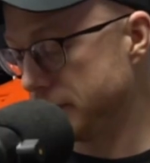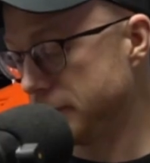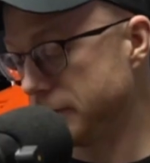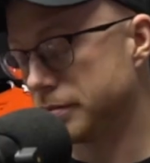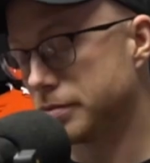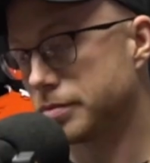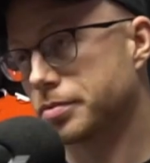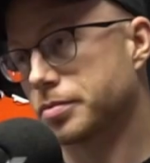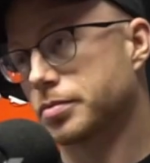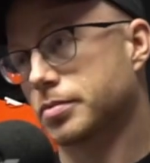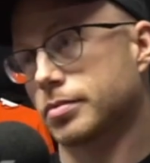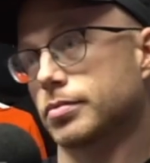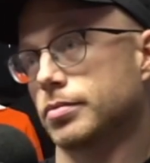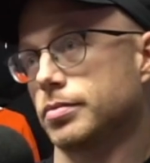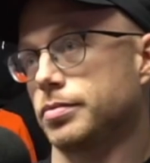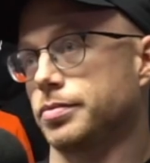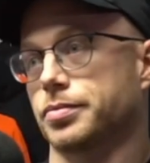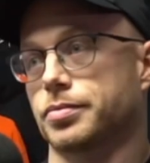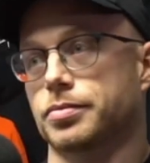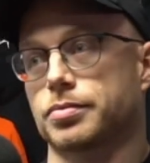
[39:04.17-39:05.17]
been the thing
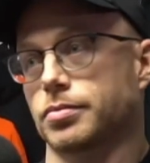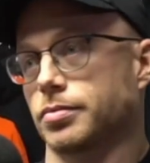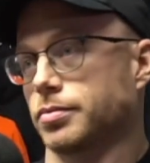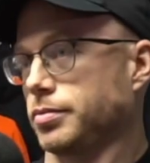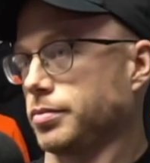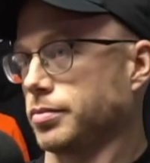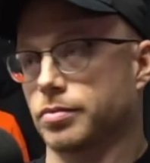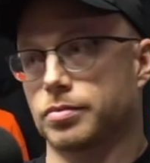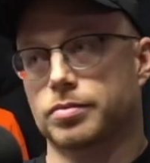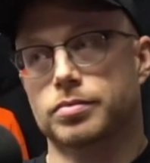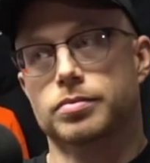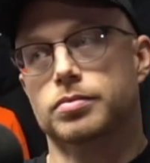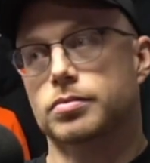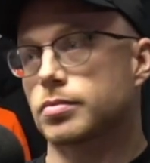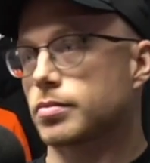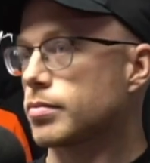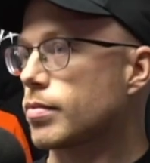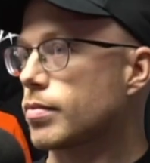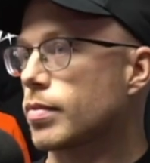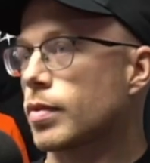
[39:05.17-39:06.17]
forever
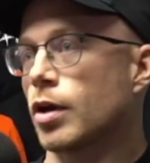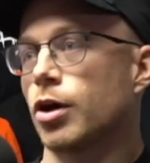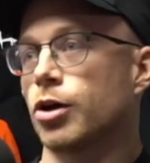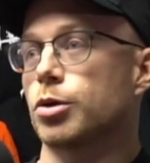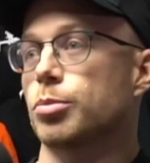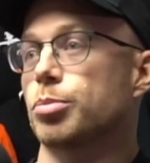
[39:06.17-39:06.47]
and ever